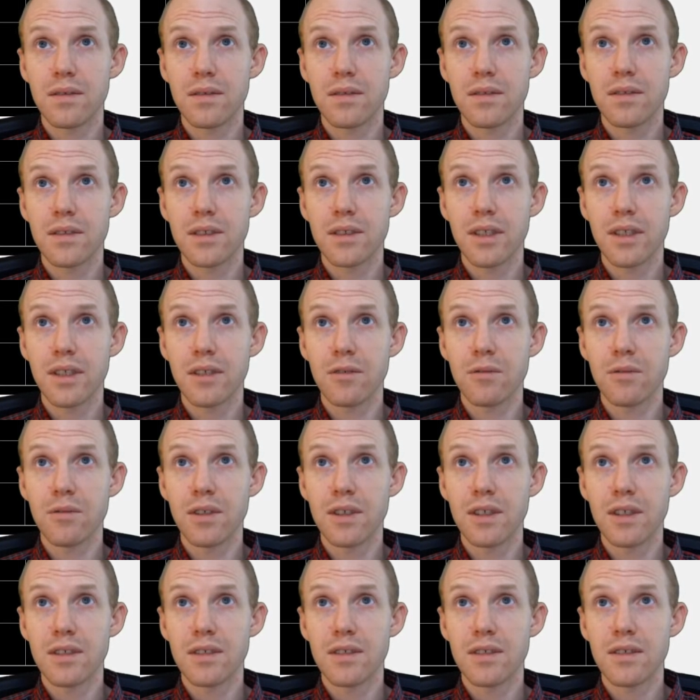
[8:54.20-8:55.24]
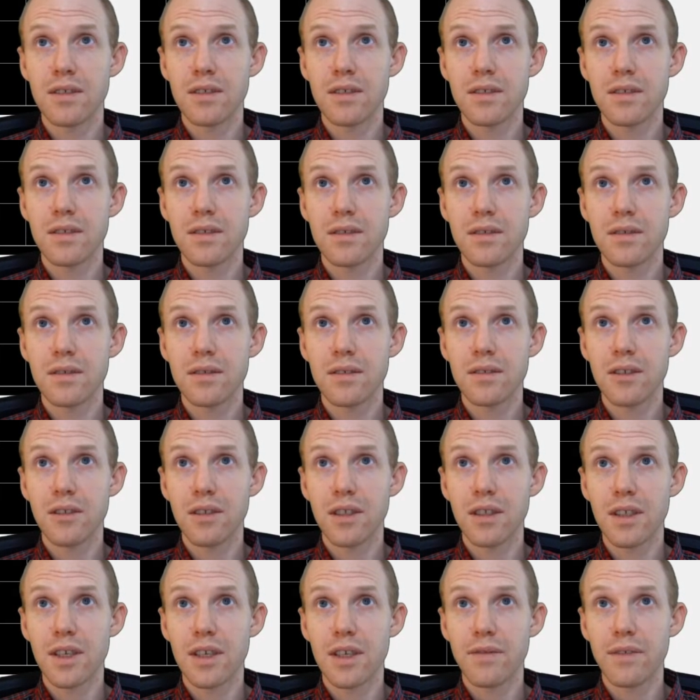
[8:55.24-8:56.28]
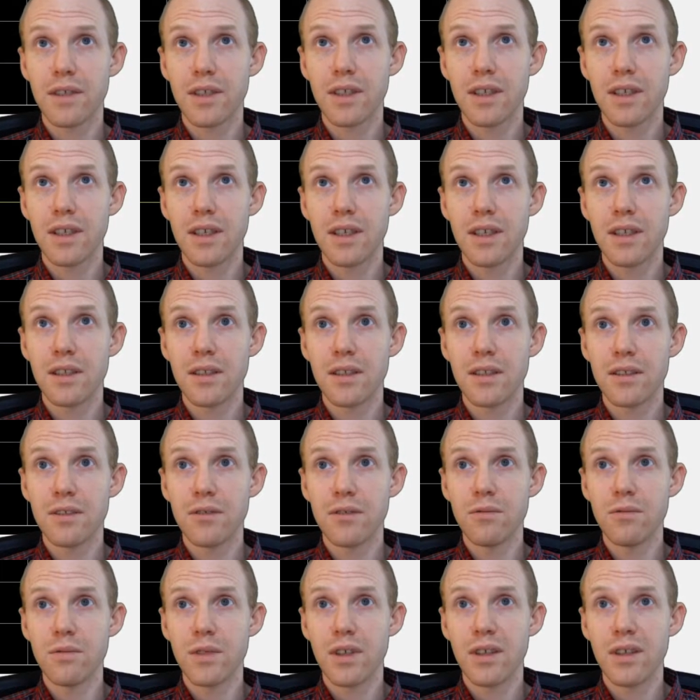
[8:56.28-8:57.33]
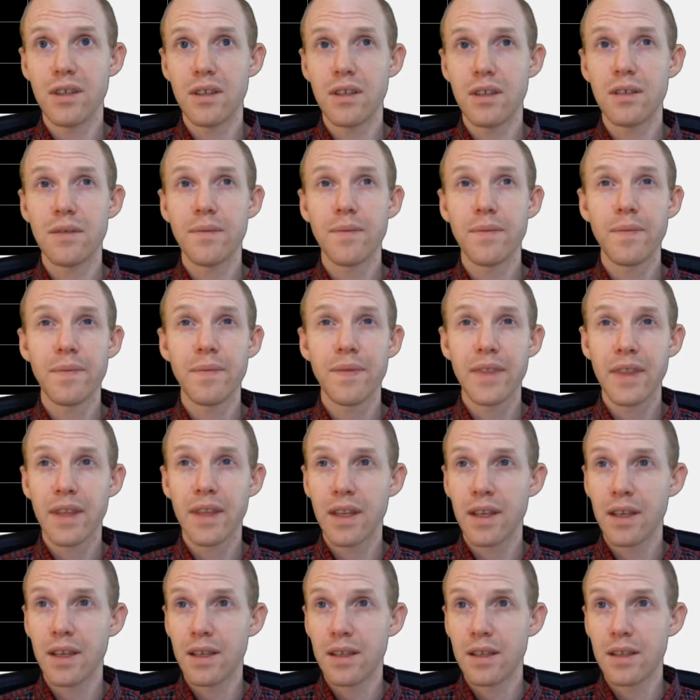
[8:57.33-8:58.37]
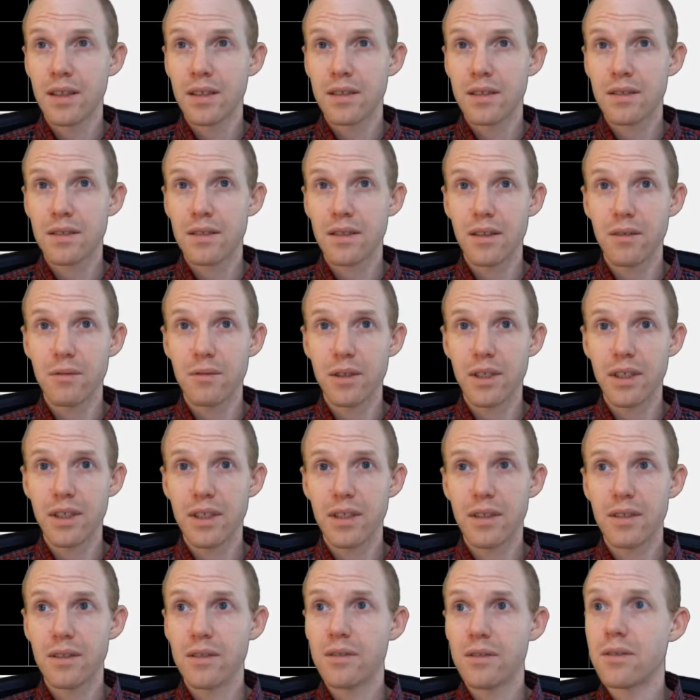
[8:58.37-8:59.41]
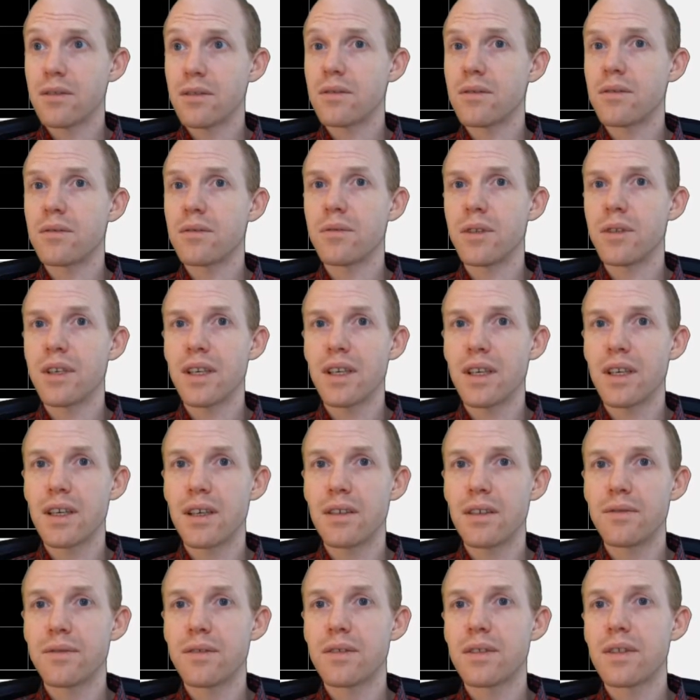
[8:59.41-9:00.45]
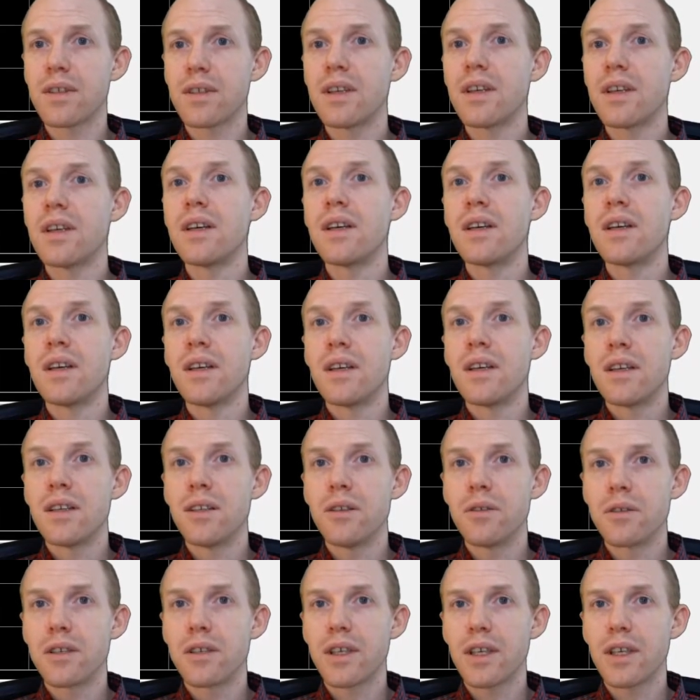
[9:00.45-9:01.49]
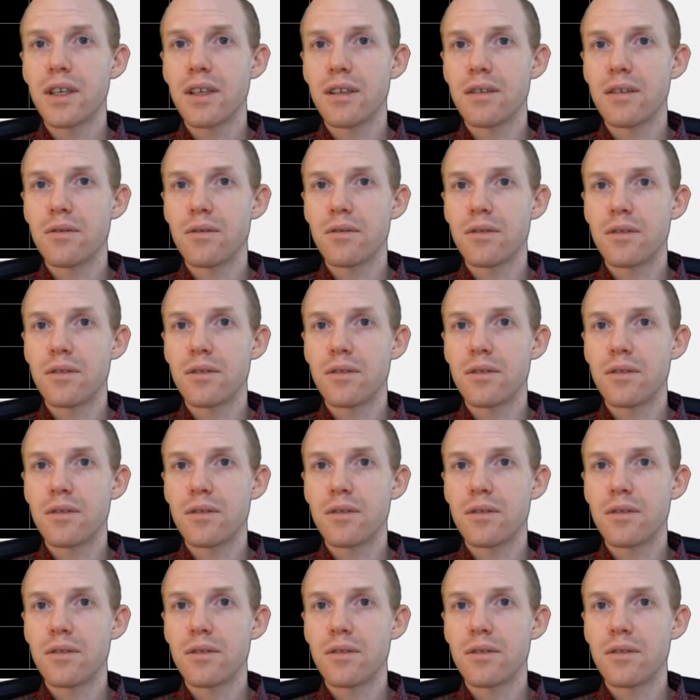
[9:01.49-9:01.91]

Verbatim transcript: Channel one is, turn it off and on, do run. So there we go. We have, you can't